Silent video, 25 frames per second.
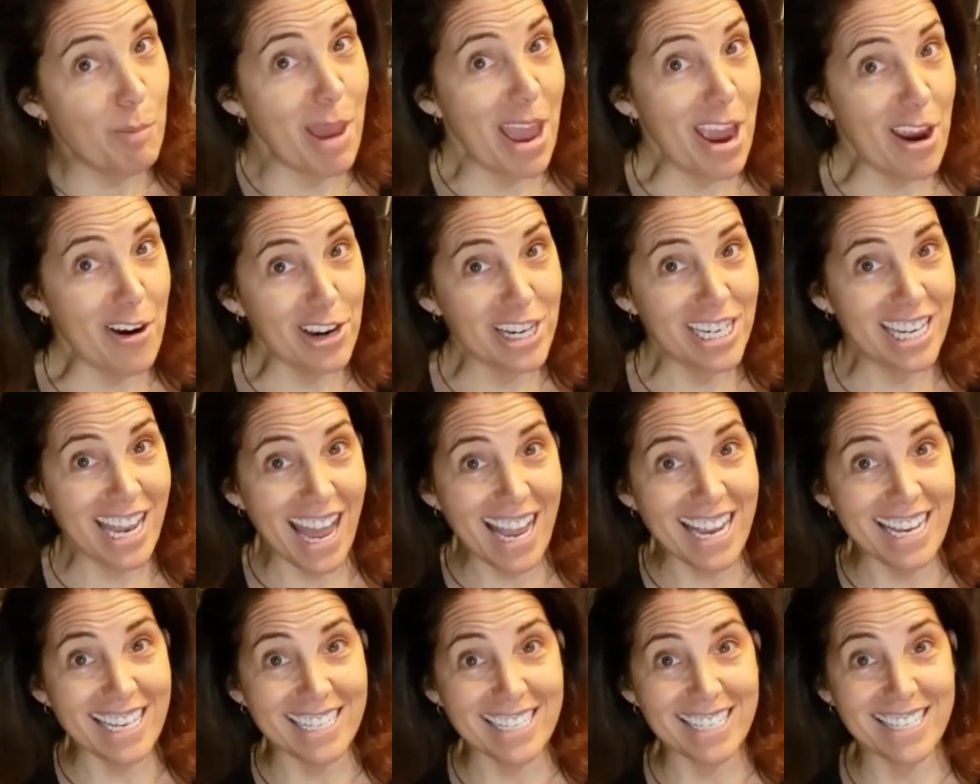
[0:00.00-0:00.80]
a pair of
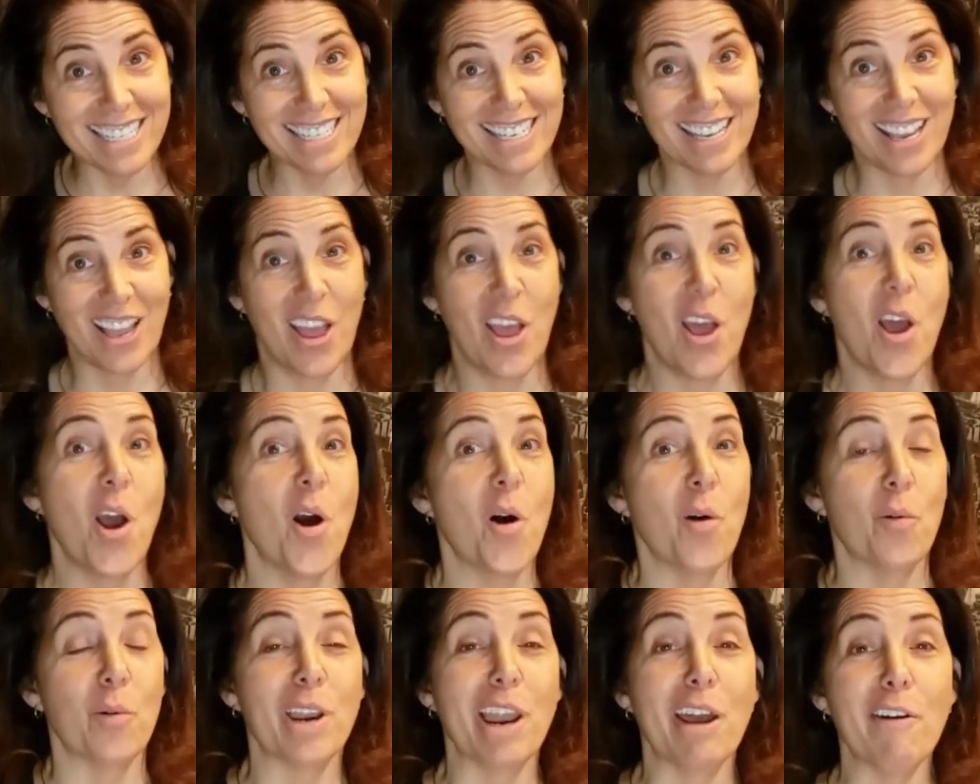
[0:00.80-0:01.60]
dice.
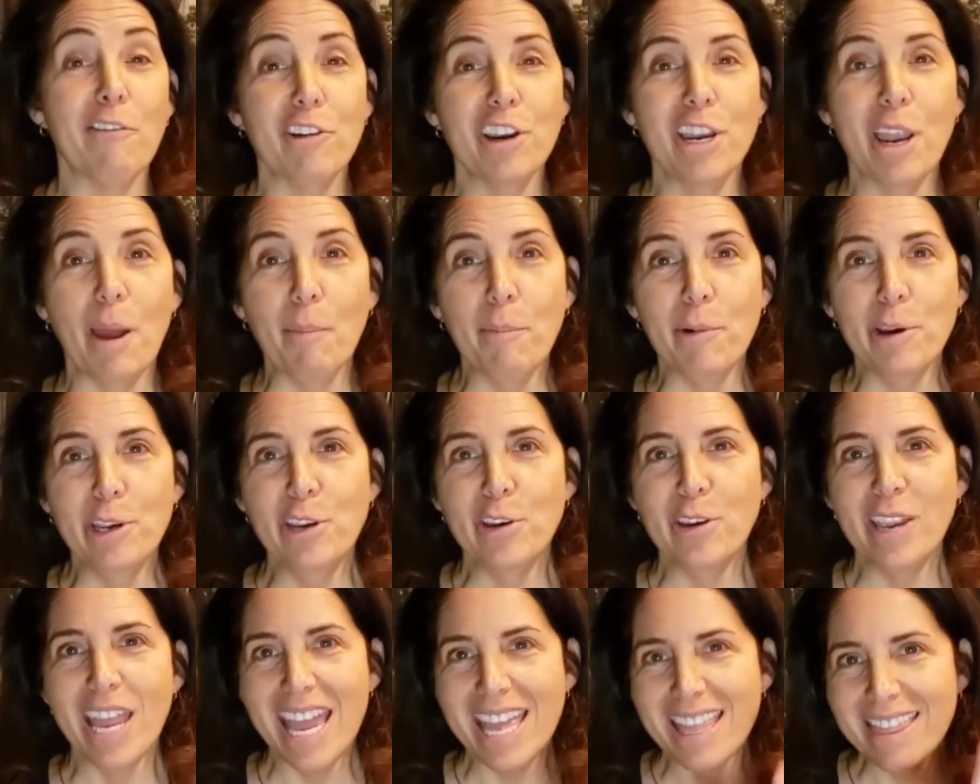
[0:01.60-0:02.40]
Whatever number
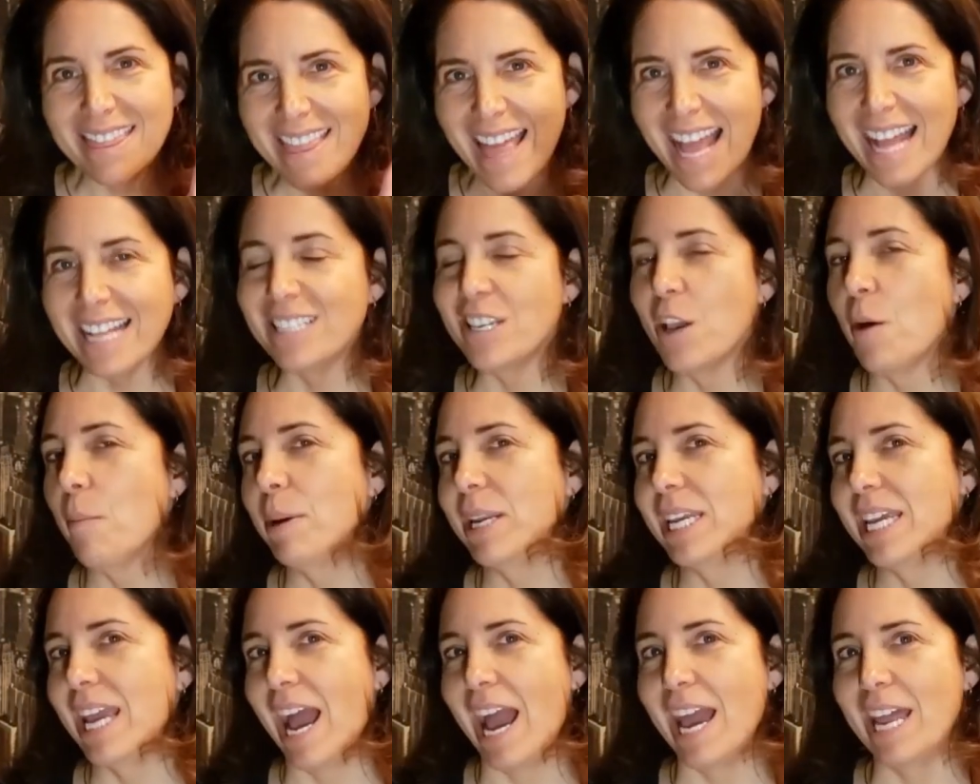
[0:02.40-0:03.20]
you get, that's how
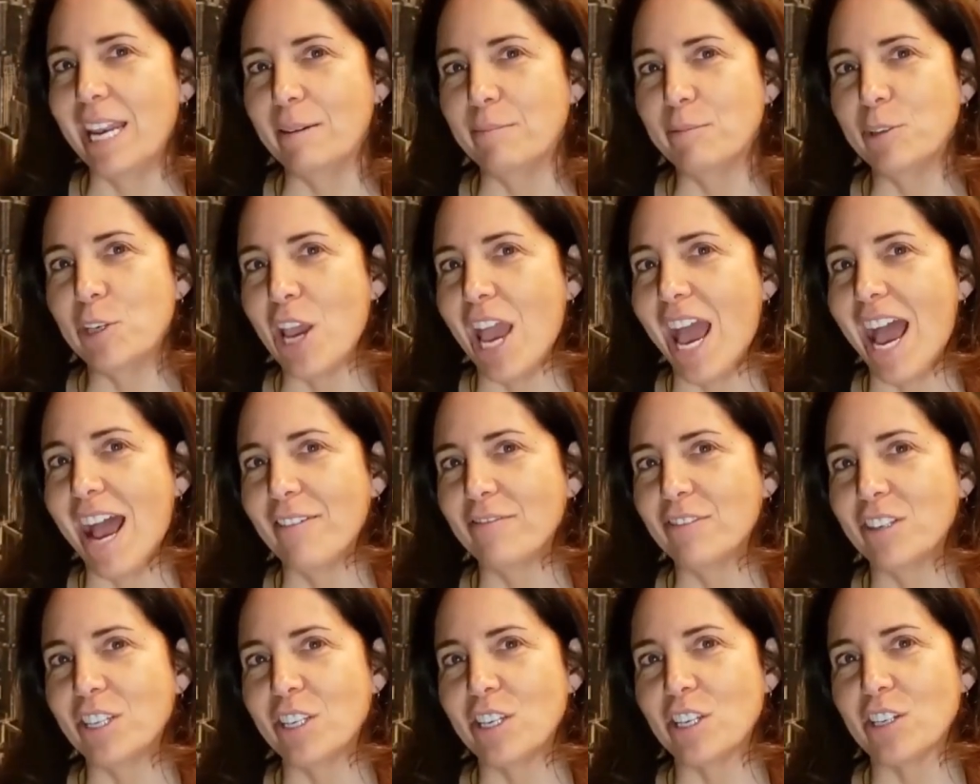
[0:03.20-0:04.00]
many items you
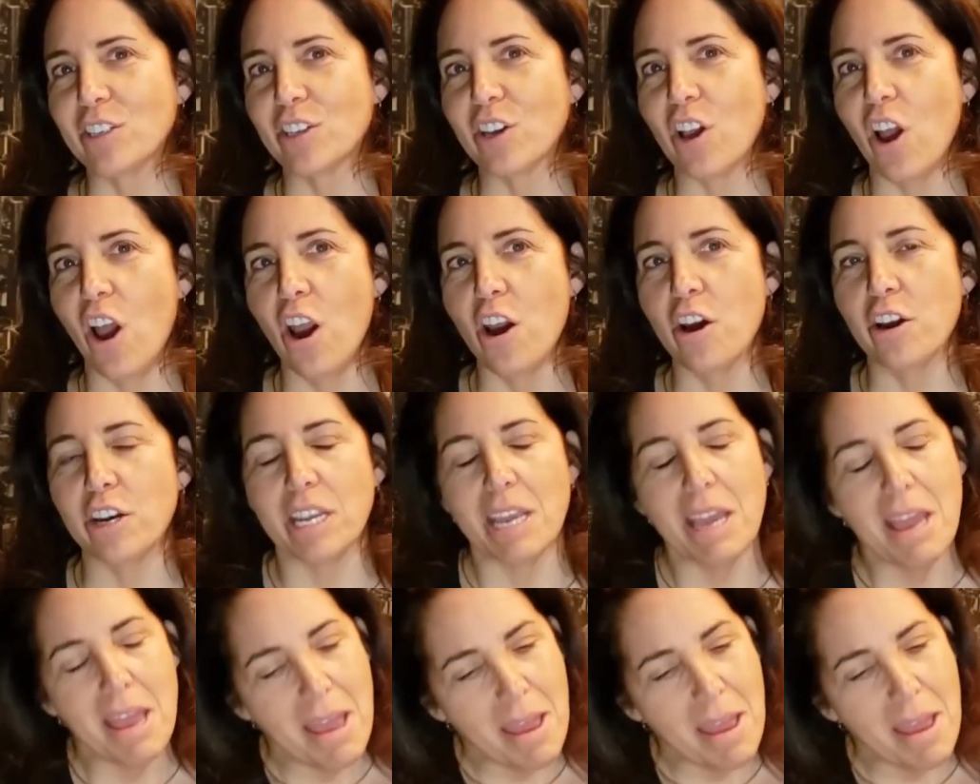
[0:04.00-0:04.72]
have to discard.